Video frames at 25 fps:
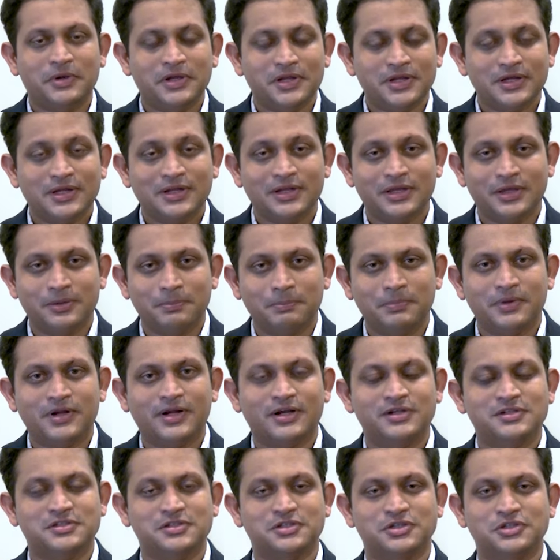penile
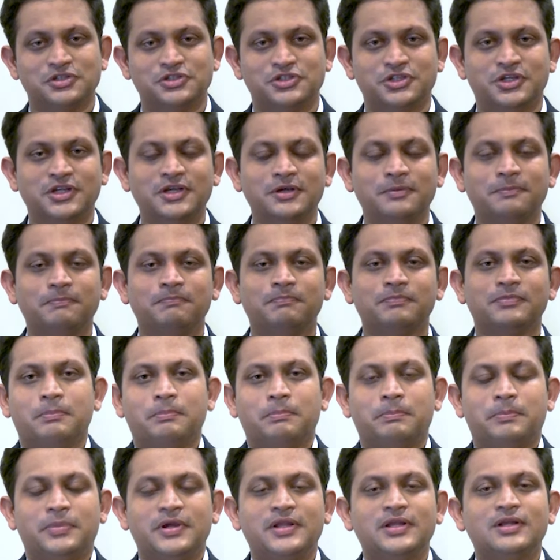implant surgery.
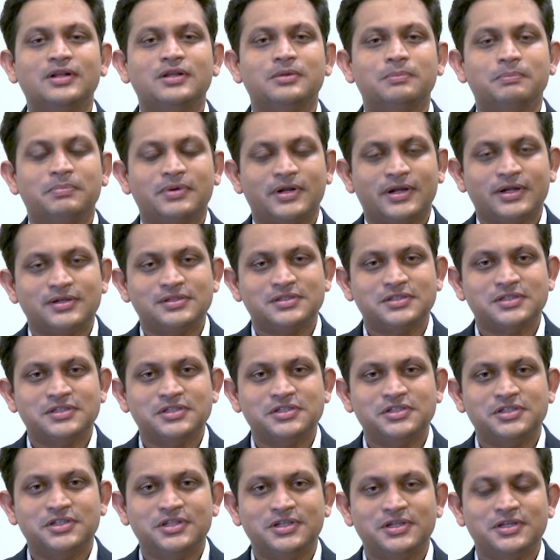Penile implant
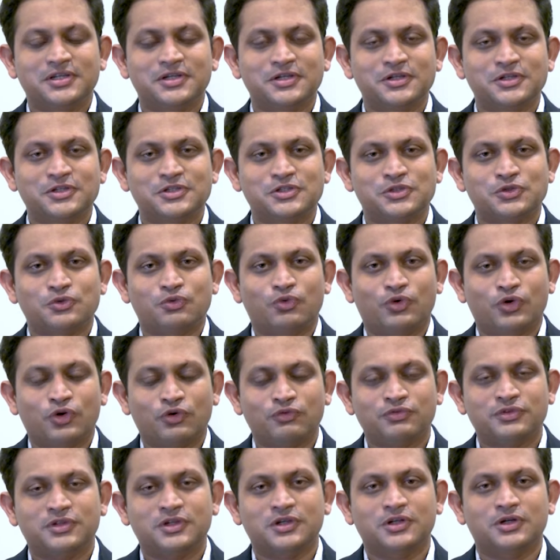surgery is one
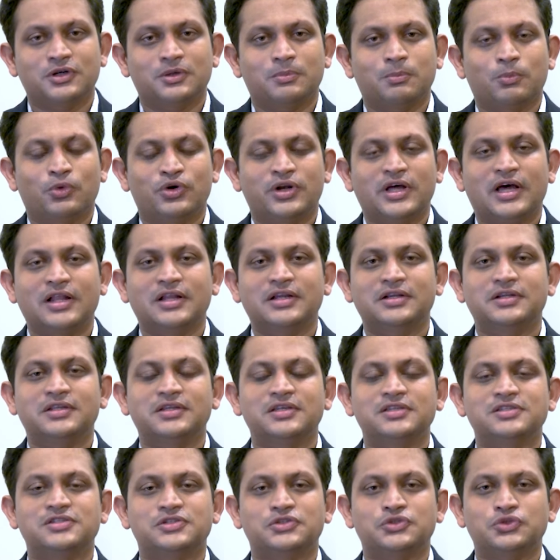of the
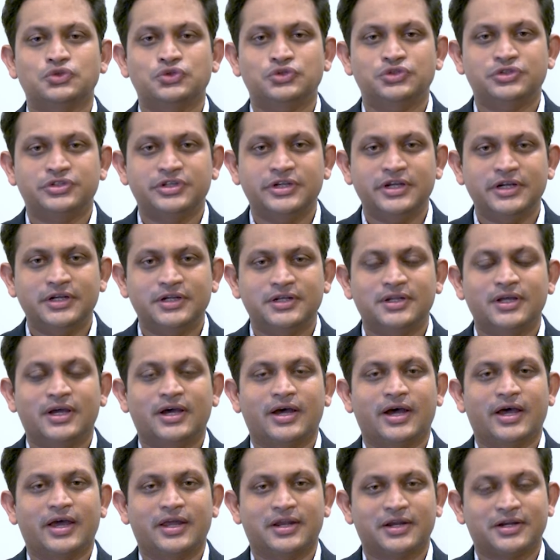modalities to treat
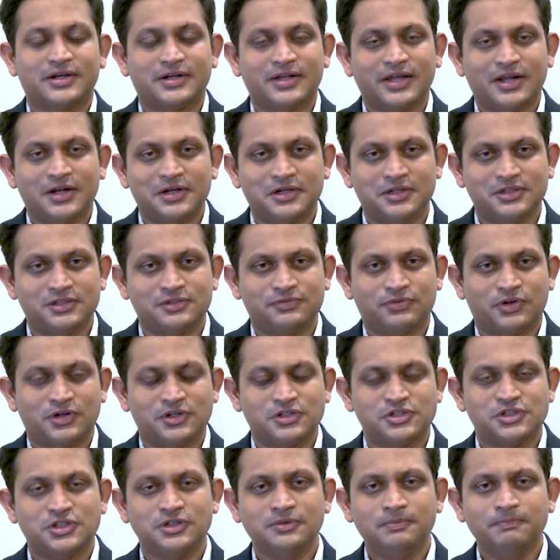erectile
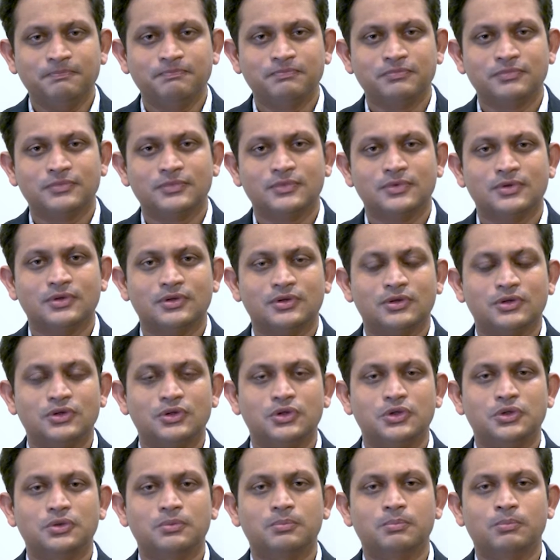dysfunction.
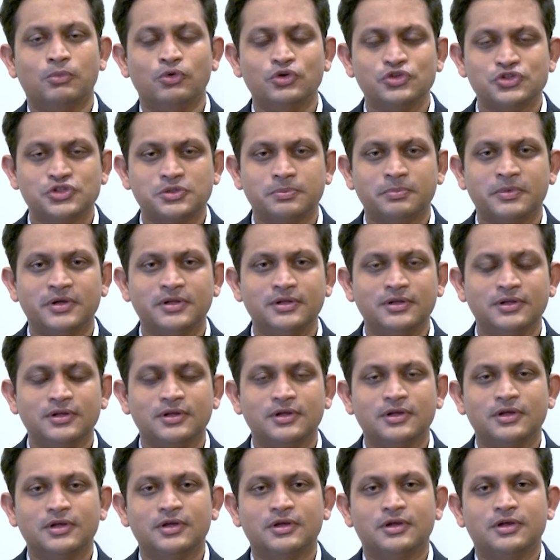Most
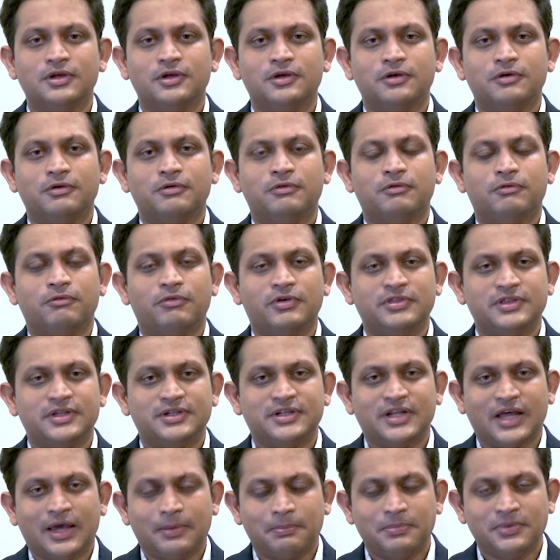men, when
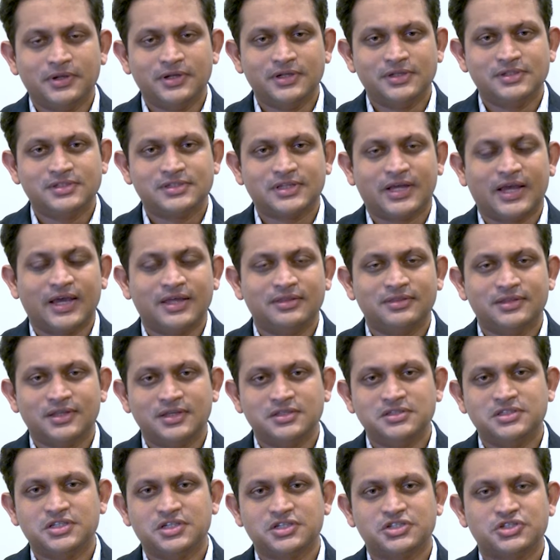the tablets and the
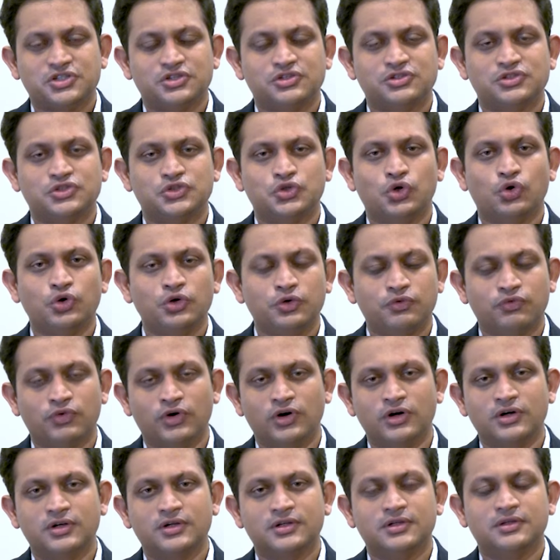injections don't
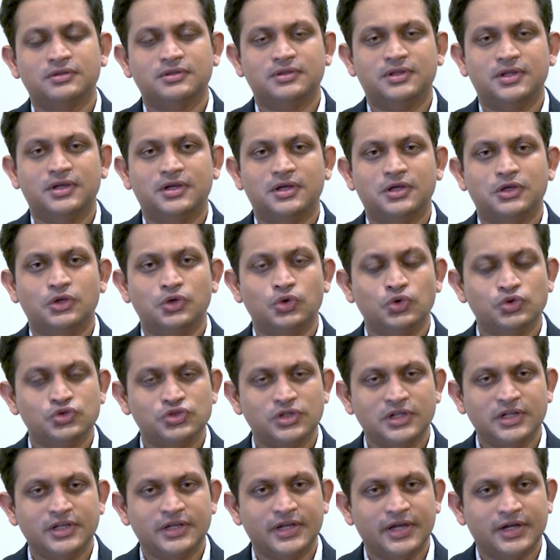work, they
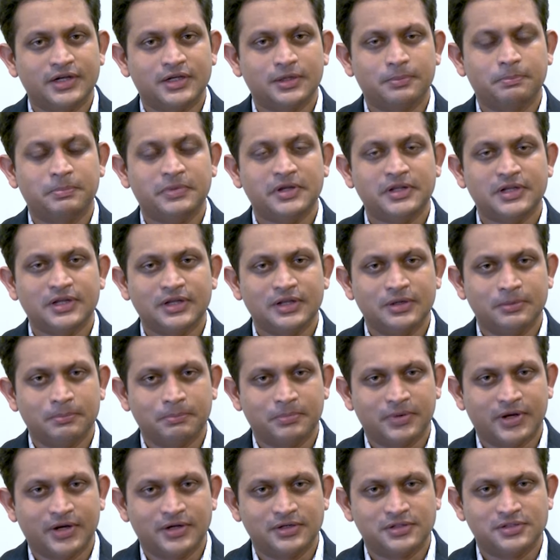usually get a penile
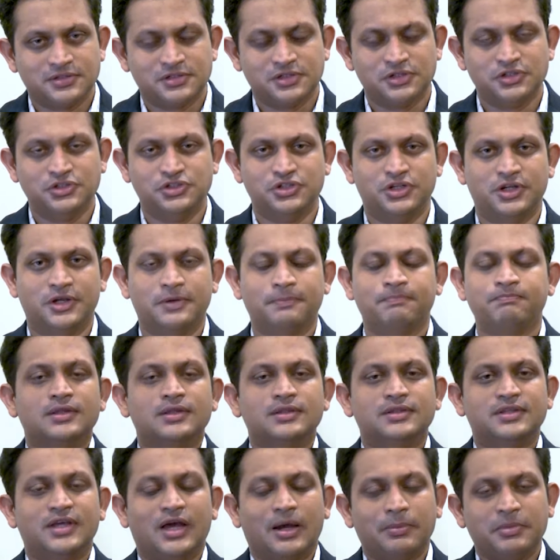implant surgery.
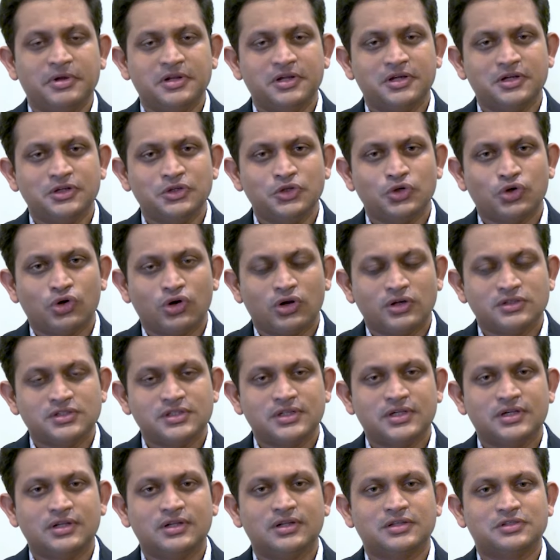The American
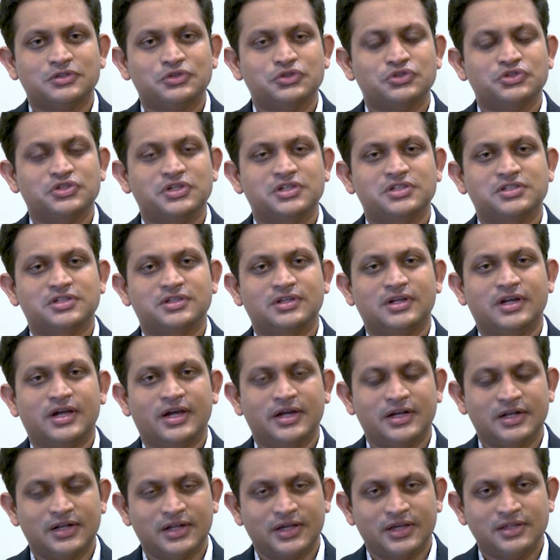Urological Association
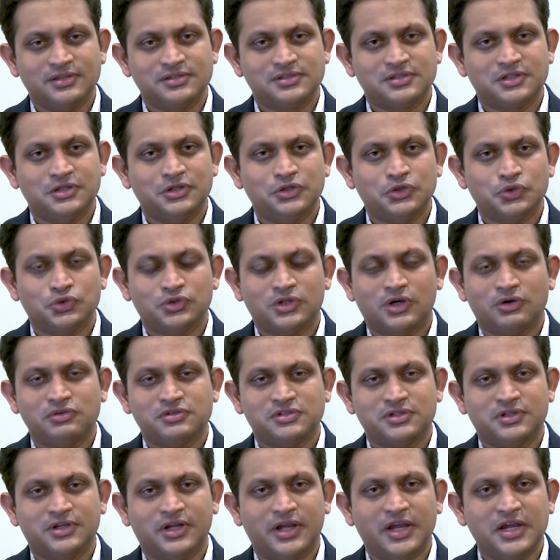guidelines in
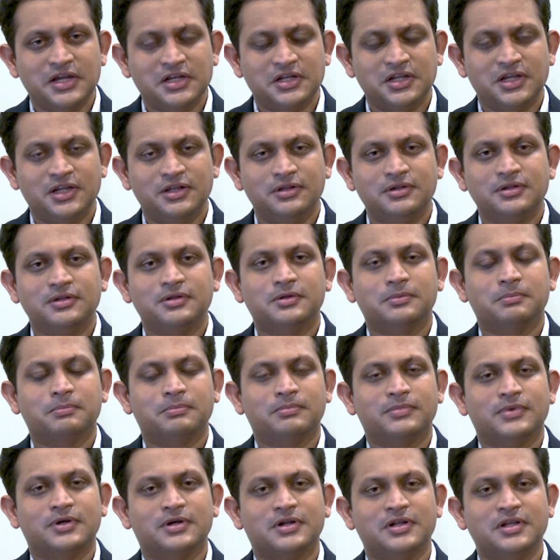2018
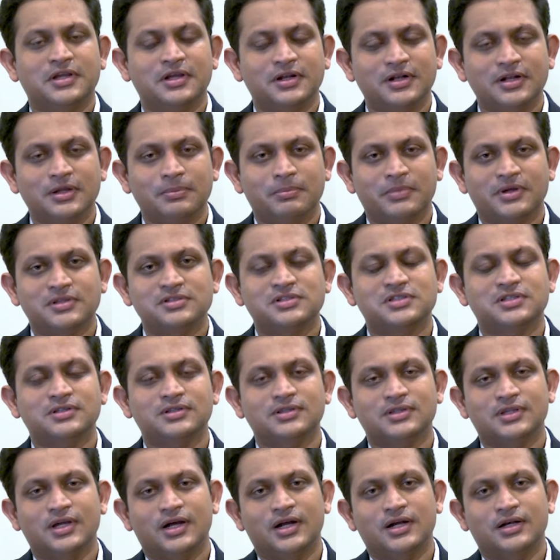clearly
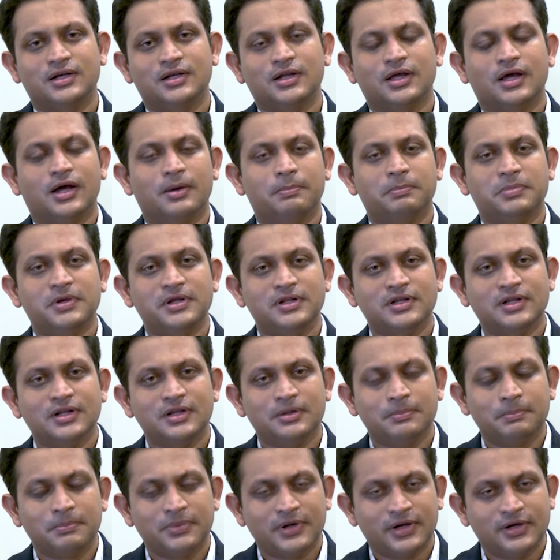mentioned that a penile
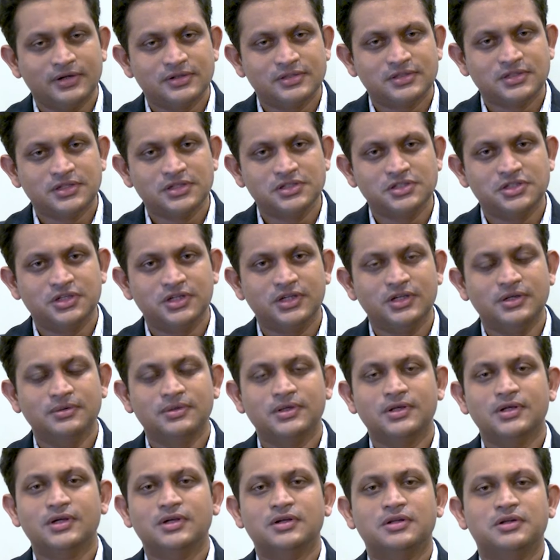implant surgery
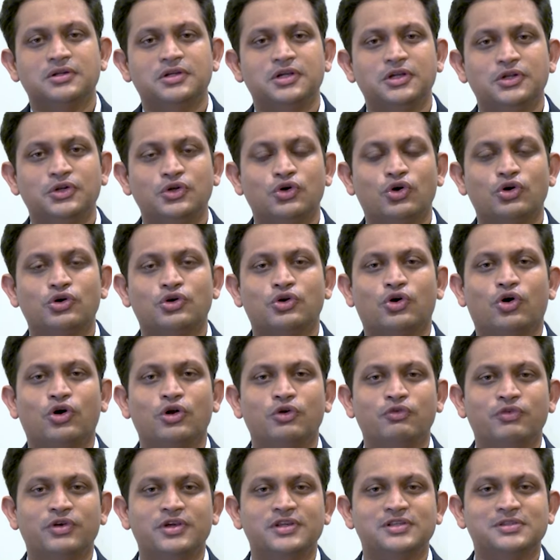need not
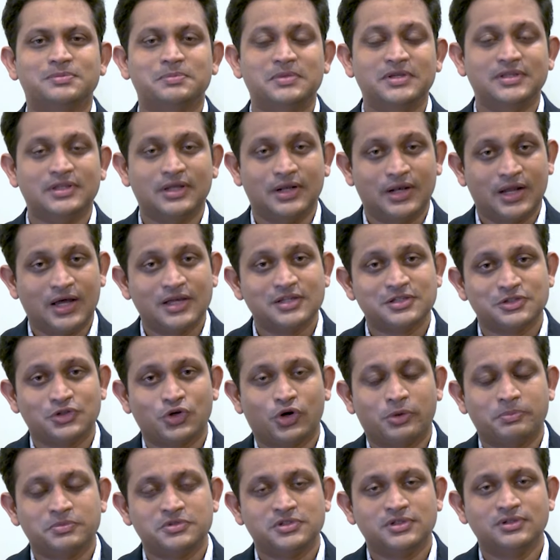always be the last
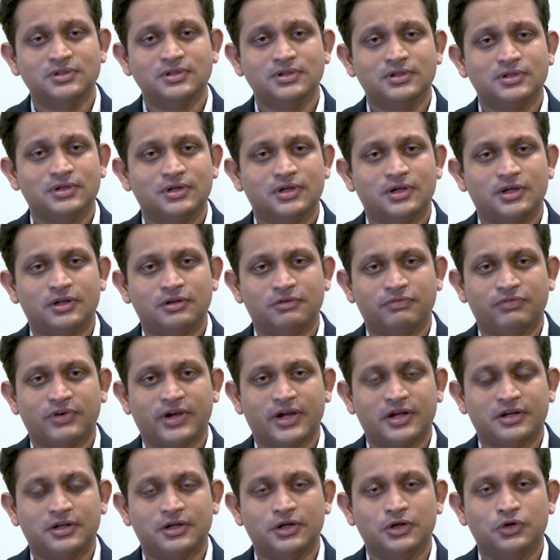option. In
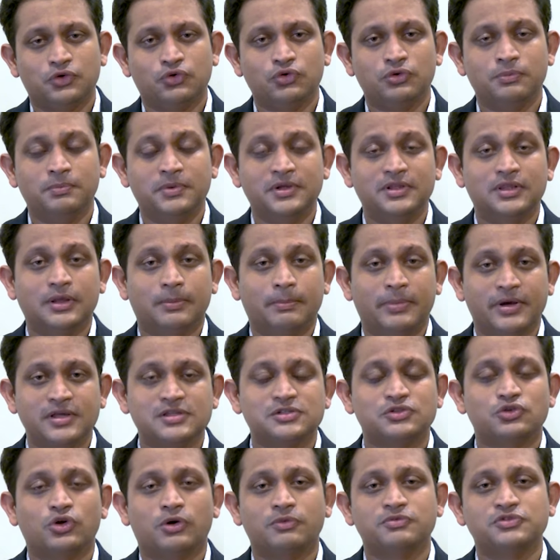fact, it could be the
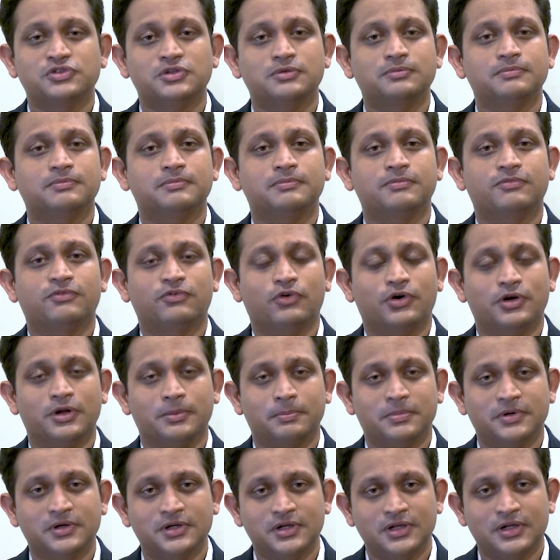best option for a
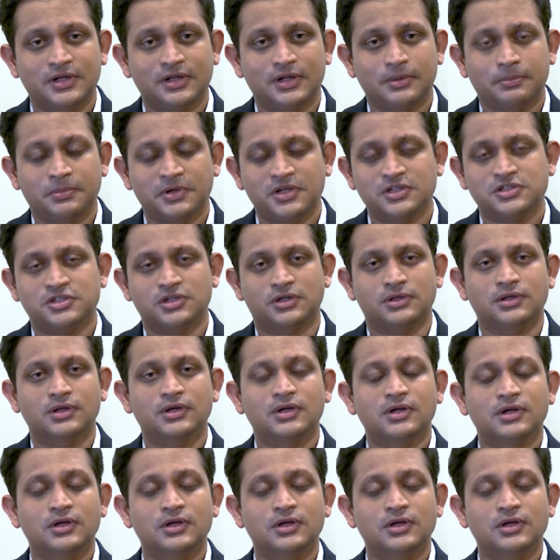particular patient.